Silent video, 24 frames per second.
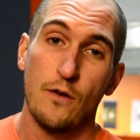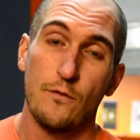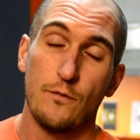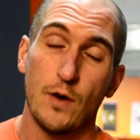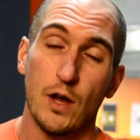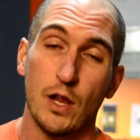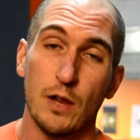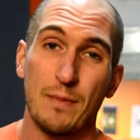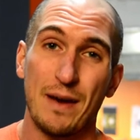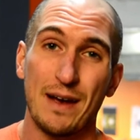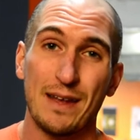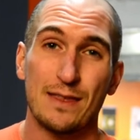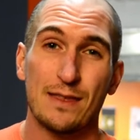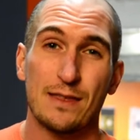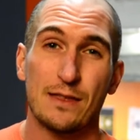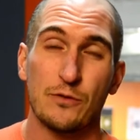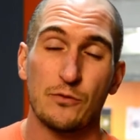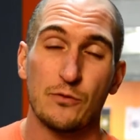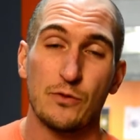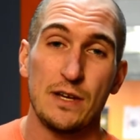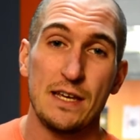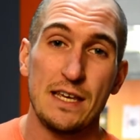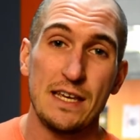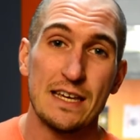followed by
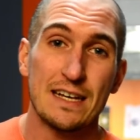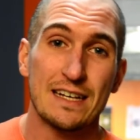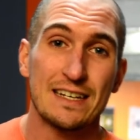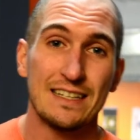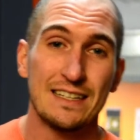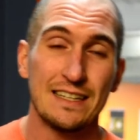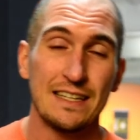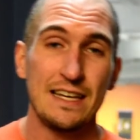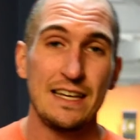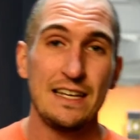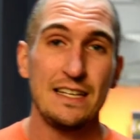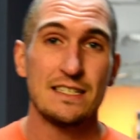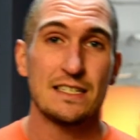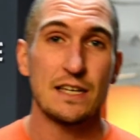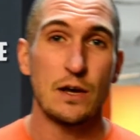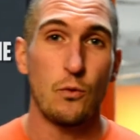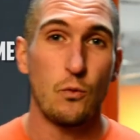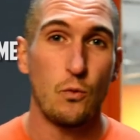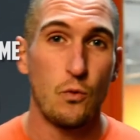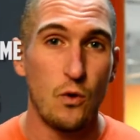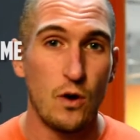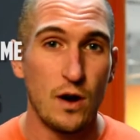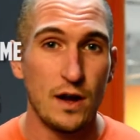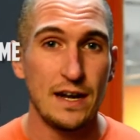3 cleans at
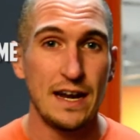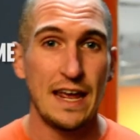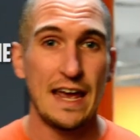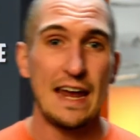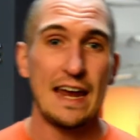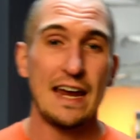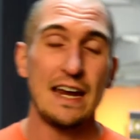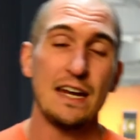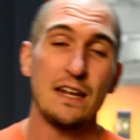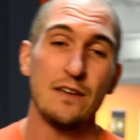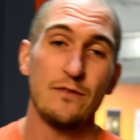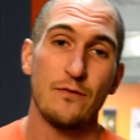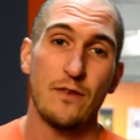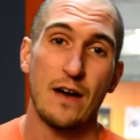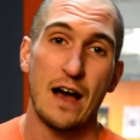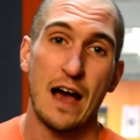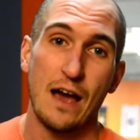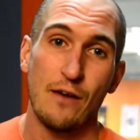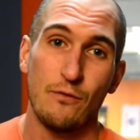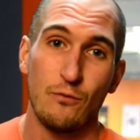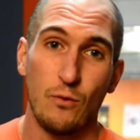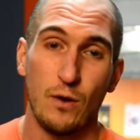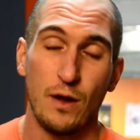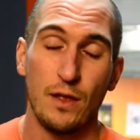
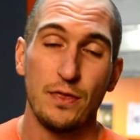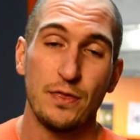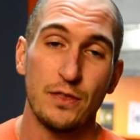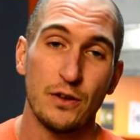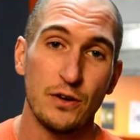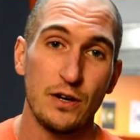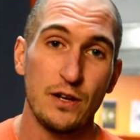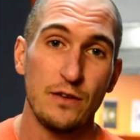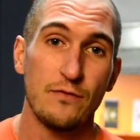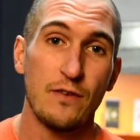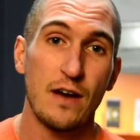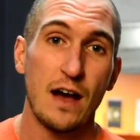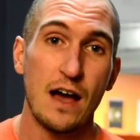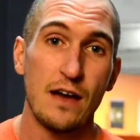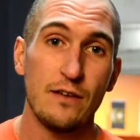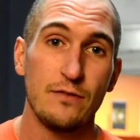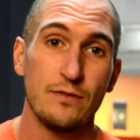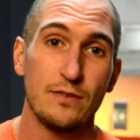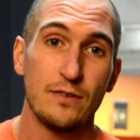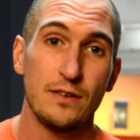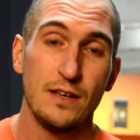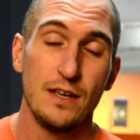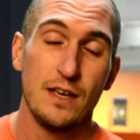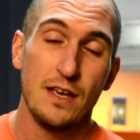185, 135,
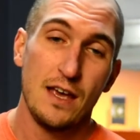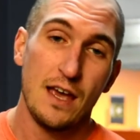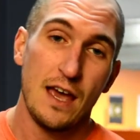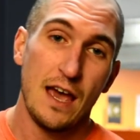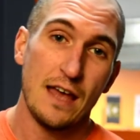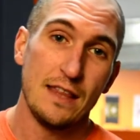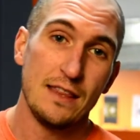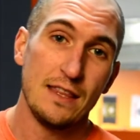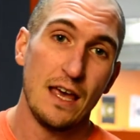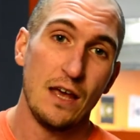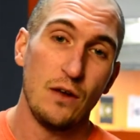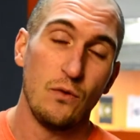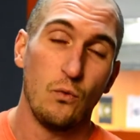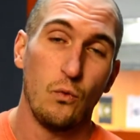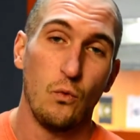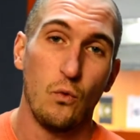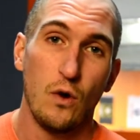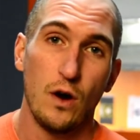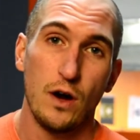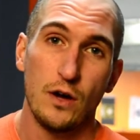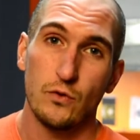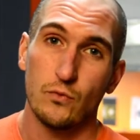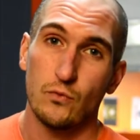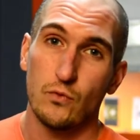and then
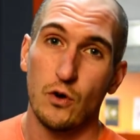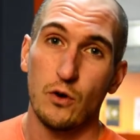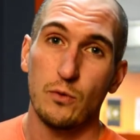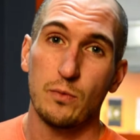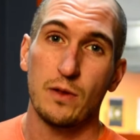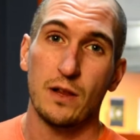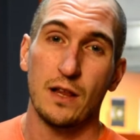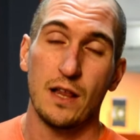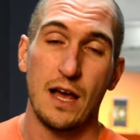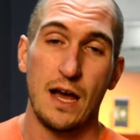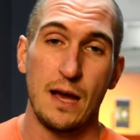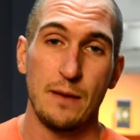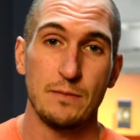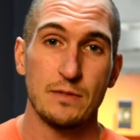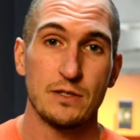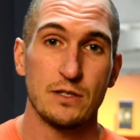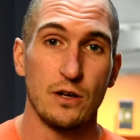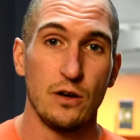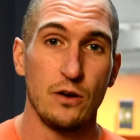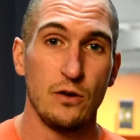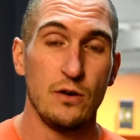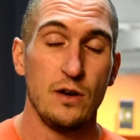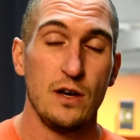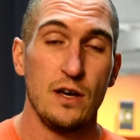1 rope climb.
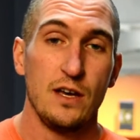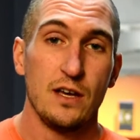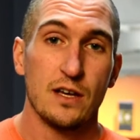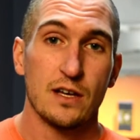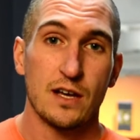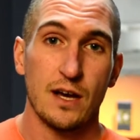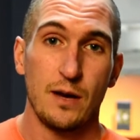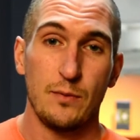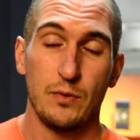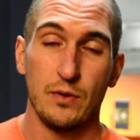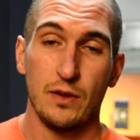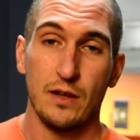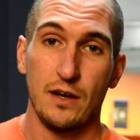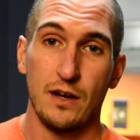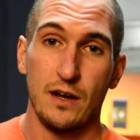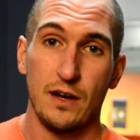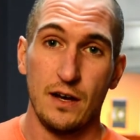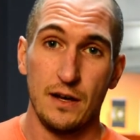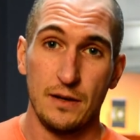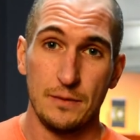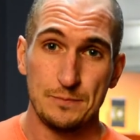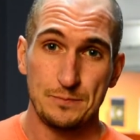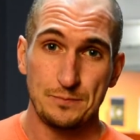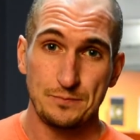So a couple
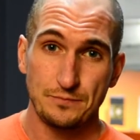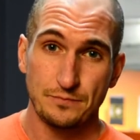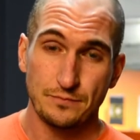of